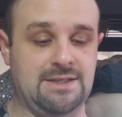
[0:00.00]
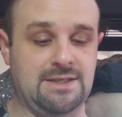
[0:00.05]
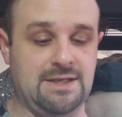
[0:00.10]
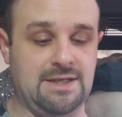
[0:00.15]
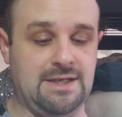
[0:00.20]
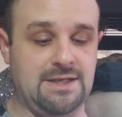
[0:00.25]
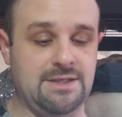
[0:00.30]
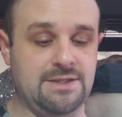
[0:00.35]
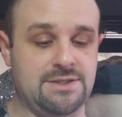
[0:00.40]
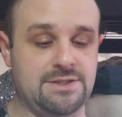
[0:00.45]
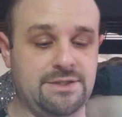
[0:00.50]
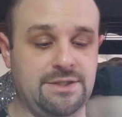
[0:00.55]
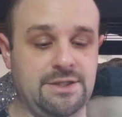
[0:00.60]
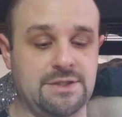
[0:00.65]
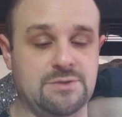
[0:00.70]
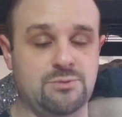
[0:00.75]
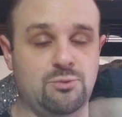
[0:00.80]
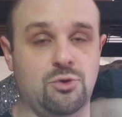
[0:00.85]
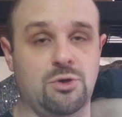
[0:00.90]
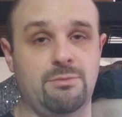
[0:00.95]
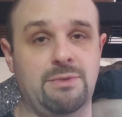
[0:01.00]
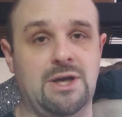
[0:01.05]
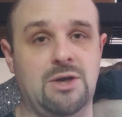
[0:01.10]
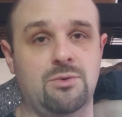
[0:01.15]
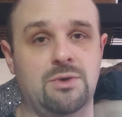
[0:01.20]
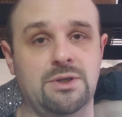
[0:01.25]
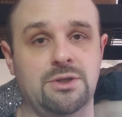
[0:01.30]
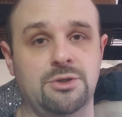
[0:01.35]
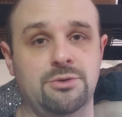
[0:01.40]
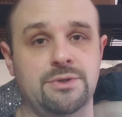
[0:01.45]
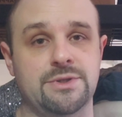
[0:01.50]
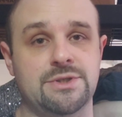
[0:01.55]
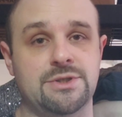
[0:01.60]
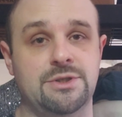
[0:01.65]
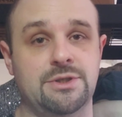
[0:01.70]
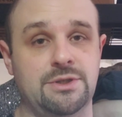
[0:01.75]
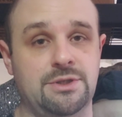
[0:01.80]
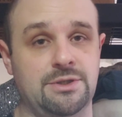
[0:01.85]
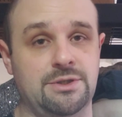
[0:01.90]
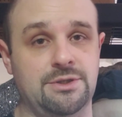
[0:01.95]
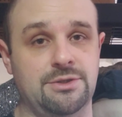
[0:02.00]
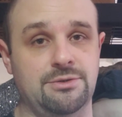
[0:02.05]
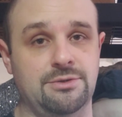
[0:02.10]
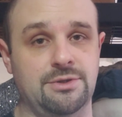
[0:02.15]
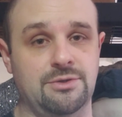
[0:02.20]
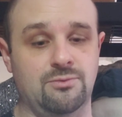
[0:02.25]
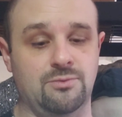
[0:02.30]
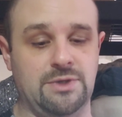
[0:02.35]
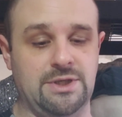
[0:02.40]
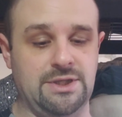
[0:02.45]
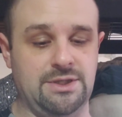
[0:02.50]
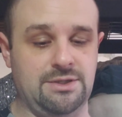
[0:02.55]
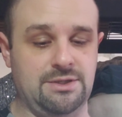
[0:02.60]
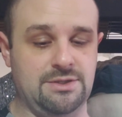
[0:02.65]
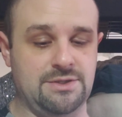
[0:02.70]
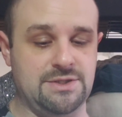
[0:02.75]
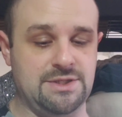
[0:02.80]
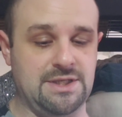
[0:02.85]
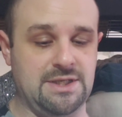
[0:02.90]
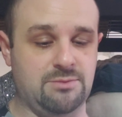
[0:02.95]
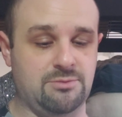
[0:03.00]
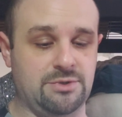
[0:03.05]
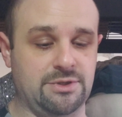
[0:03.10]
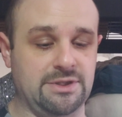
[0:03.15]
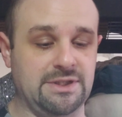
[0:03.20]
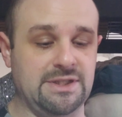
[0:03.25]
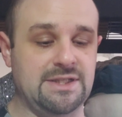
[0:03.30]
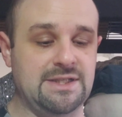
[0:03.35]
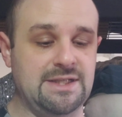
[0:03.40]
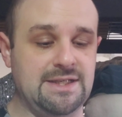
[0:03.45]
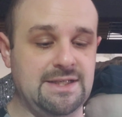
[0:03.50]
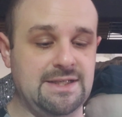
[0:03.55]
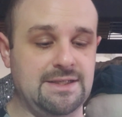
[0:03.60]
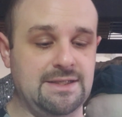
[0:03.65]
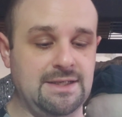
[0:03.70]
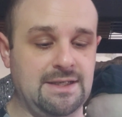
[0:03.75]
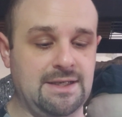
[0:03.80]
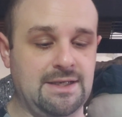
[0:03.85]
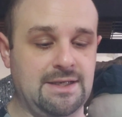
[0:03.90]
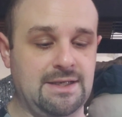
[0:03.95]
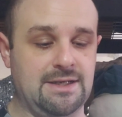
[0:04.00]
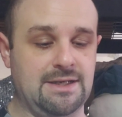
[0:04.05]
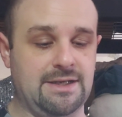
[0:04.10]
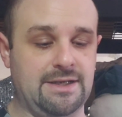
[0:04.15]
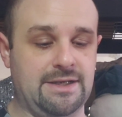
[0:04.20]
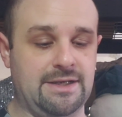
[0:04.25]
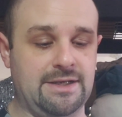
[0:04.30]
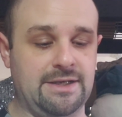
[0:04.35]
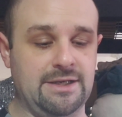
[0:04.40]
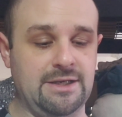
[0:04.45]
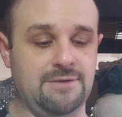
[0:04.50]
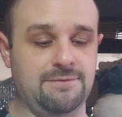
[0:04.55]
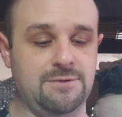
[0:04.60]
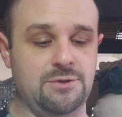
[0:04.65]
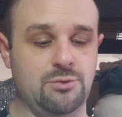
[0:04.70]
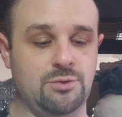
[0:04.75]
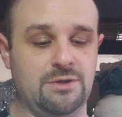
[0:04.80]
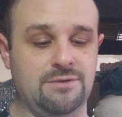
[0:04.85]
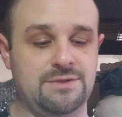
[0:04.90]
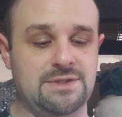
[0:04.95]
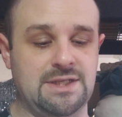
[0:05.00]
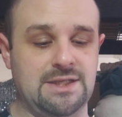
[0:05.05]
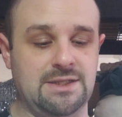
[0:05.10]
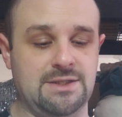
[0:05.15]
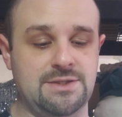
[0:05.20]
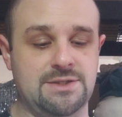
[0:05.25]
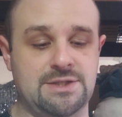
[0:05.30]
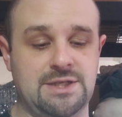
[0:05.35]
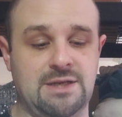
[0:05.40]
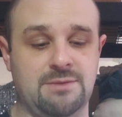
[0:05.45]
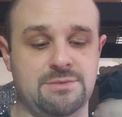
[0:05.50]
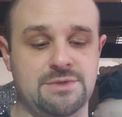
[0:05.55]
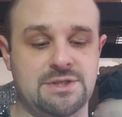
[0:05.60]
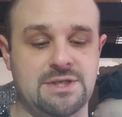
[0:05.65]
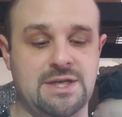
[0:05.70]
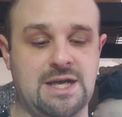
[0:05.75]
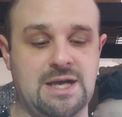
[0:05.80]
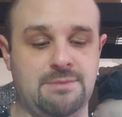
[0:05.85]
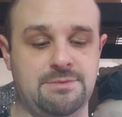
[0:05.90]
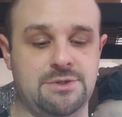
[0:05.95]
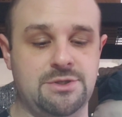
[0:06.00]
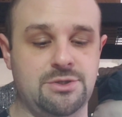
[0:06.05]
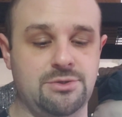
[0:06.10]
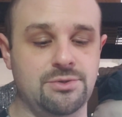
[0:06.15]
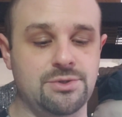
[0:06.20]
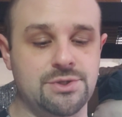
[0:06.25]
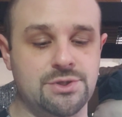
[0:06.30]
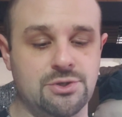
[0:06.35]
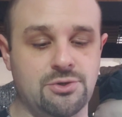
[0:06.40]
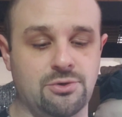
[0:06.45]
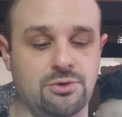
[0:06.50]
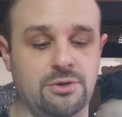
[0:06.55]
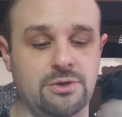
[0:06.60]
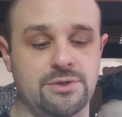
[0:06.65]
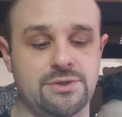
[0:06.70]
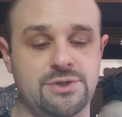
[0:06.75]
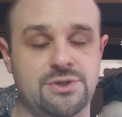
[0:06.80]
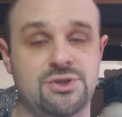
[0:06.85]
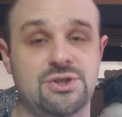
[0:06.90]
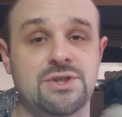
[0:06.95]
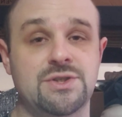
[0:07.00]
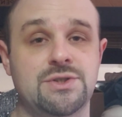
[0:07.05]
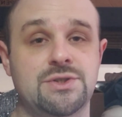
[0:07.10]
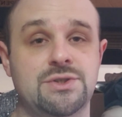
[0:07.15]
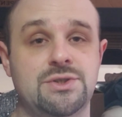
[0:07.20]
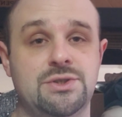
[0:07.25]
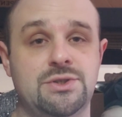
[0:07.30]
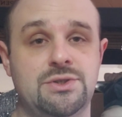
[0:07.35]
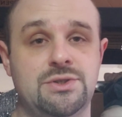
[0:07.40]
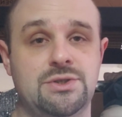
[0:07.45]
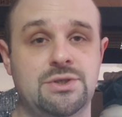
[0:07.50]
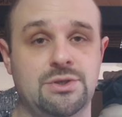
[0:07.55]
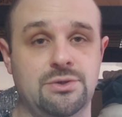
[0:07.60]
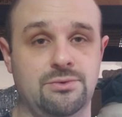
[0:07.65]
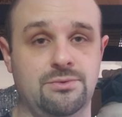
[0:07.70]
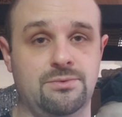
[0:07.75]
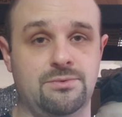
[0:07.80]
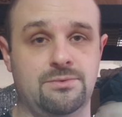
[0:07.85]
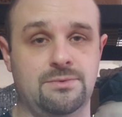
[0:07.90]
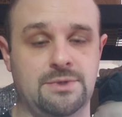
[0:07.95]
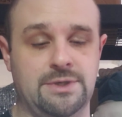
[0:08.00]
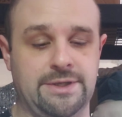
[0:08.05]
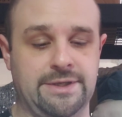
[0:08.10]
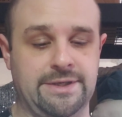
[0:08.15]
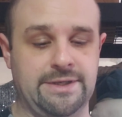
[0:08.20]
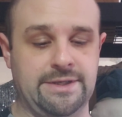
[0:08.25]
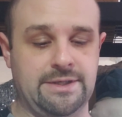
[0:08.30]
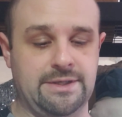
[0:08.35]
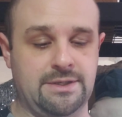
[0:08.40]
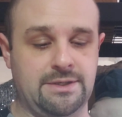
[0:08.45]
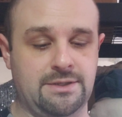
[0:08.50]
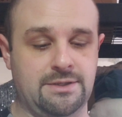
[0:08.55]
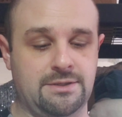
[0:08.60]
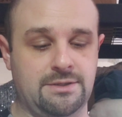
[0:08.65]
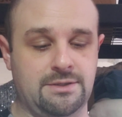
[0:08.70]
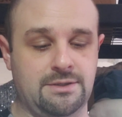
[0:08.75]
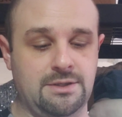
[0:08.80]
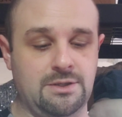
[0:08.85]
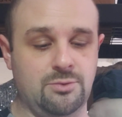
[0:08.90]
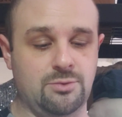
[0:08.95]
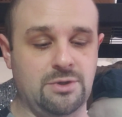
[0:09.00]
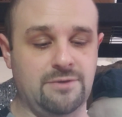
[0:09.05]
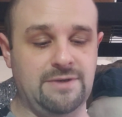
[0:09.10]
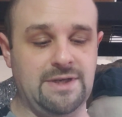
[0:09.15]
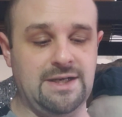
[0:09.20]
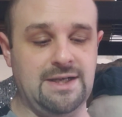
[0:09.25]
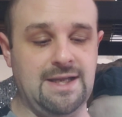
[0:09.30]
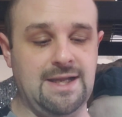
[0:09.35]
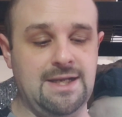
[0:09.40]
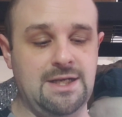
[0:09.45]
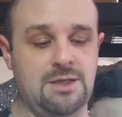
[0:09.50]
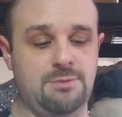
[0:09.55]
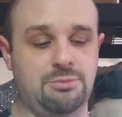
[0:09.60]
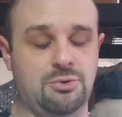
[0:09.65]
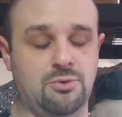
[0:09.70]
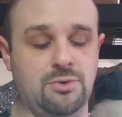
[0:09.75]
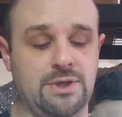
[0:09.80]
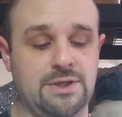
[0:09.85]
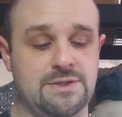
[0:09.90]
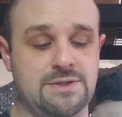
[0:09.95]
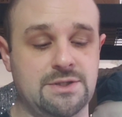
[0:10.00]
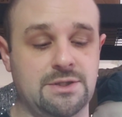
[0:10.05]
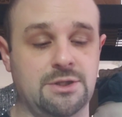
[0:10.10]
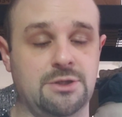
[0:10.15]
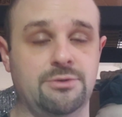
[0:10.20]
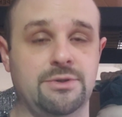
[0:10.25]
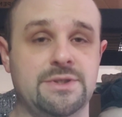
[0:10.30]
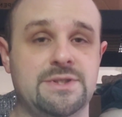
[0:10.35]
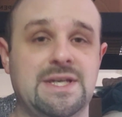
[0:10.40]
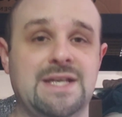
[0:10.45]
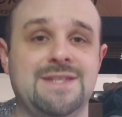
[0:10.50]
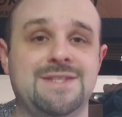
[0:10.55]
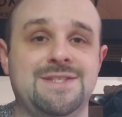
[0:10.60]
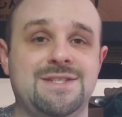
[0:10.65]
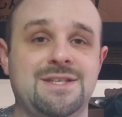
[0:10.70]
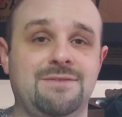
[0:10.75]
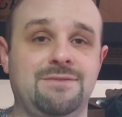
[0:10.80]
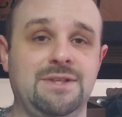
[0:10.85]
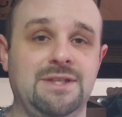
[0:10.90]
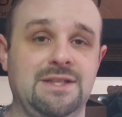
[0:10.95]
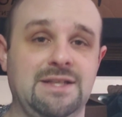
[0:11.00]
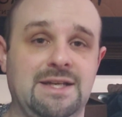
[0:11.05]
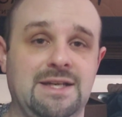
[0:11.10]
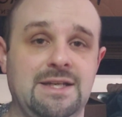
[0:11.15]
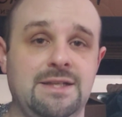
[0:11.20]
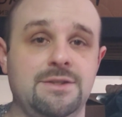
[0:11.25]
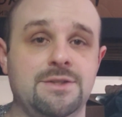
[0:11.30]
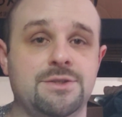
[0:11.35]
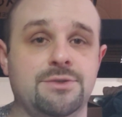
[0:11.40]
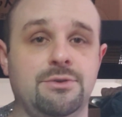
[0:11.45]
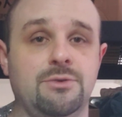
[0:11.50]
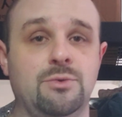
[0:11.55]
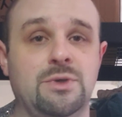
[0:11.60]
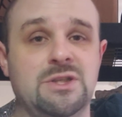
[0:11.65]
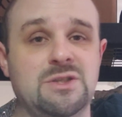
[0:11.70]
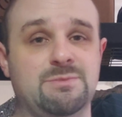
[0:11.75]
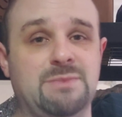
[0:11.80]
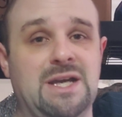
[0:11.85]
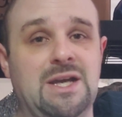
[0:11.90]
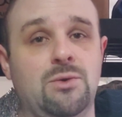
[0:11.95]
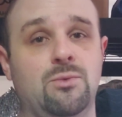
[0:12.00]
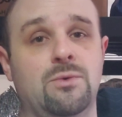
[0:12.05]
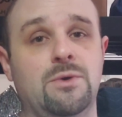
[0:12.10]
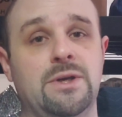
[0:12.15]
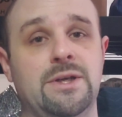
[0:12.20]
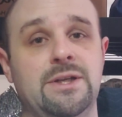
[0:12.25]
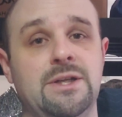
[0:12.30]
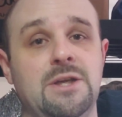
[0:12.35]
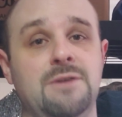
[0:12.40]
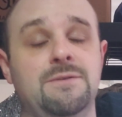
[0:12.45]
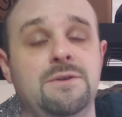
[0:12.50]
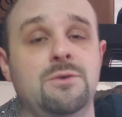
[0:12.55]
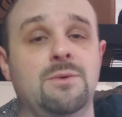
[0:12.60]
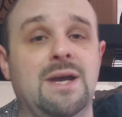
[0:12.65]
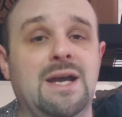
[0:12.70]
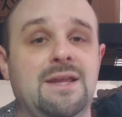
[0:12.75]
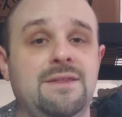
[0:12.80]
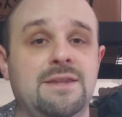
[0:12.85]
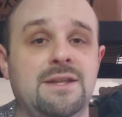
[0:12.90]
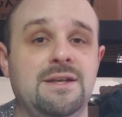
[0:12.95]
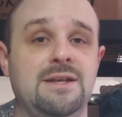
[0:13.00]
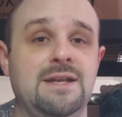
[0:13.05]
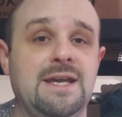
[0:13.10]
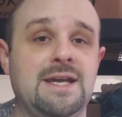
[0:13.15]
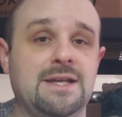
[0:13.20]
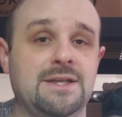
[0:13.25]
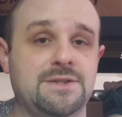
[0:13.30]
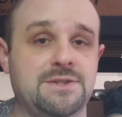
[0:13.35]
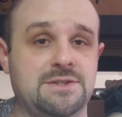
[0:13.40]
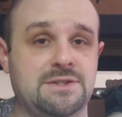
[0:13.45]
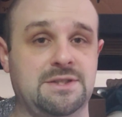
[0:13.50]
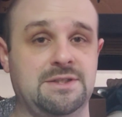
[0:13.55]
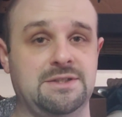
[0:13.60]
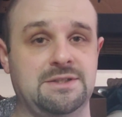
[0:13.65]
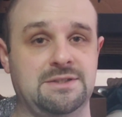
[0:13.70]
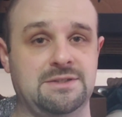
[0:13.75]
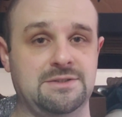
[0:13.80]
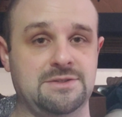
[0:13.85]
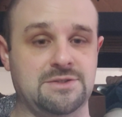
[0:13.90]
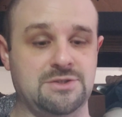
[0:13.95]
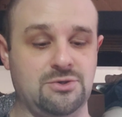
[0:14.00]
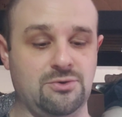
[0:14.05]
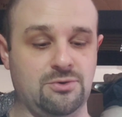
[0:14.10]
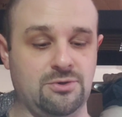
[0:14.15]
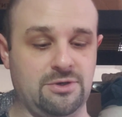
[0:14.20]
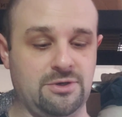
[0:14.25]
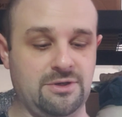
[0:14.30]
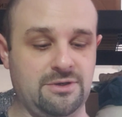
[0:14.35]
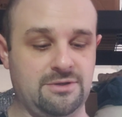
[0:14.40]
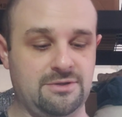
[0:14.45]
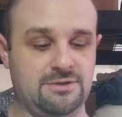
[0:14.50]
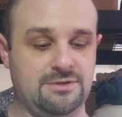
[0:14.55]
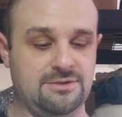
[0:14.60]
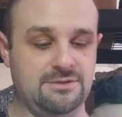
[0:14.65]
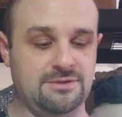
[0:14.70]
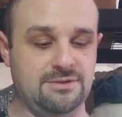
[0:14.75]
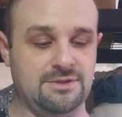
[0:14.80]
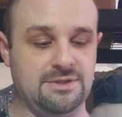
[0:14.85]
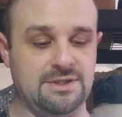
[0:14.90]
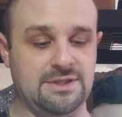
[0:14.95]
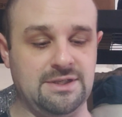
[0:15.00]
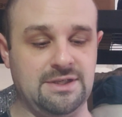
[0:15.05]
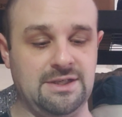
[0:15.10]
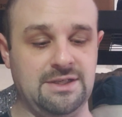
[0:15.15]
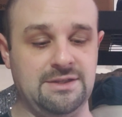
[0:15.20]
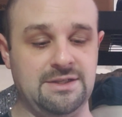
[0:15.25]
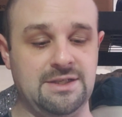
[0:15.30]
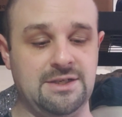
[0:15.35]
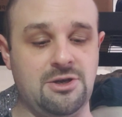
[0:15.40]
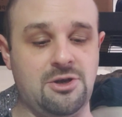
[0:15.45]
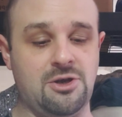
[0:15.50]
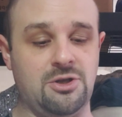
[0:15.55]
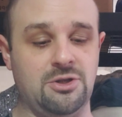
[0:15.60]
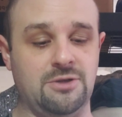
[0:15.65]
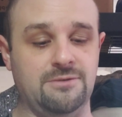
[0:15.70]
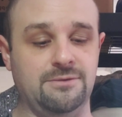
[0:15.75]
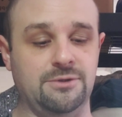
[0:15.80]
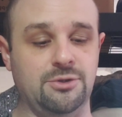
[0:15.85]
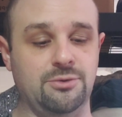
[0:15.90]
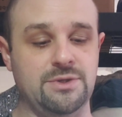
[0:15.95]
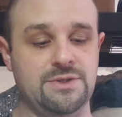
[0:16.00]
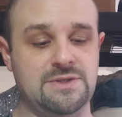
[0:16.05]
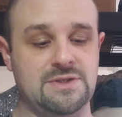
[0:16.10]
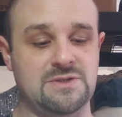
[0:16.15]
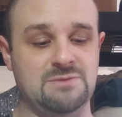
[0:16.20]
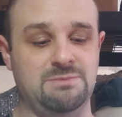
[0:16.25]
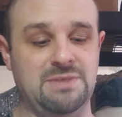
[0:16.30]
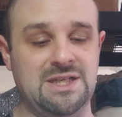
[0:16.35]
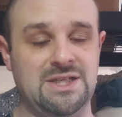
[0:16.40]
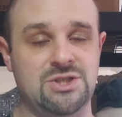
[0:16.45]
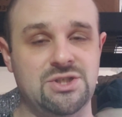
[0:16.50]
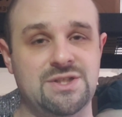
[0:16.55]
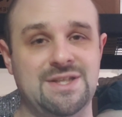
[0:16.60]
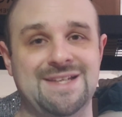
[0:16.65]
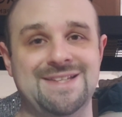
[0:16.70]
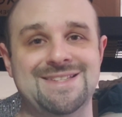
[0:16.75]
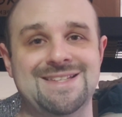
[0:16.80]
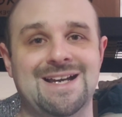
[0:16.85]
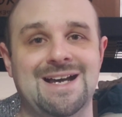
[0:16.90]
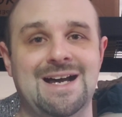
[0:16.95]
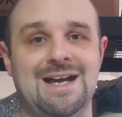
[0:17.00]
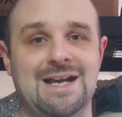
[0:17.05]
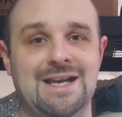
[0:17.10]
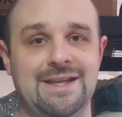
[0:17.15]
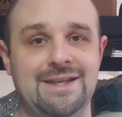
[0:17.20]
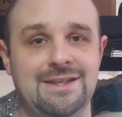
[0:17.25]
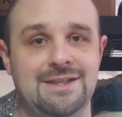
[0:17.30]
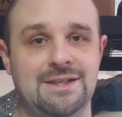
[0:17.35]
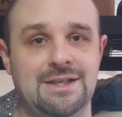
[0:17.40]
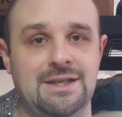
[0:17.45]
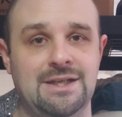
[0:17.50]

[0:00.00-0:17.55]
Honestly, it's more about what Lewis couldn't do than what Sam really did. If you would have taken Sam's top 2 scores, just 2, he would have had 80 points and Lewis had 79, so he wins by 1. If you add the next score, and then all of Lewis's bench, they tie.